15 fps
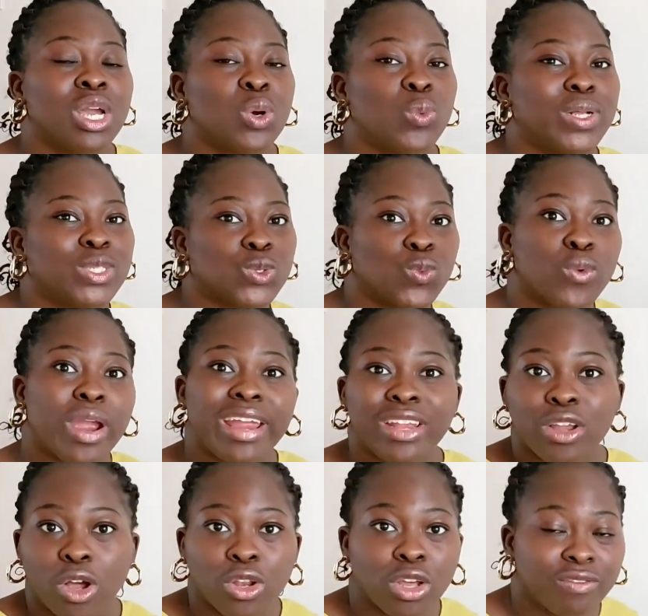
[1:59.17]
with
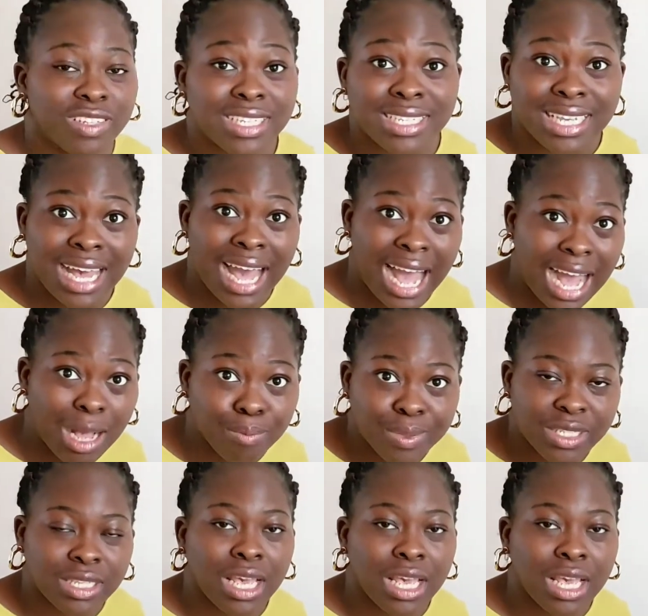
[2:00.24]
wearing all of these caps.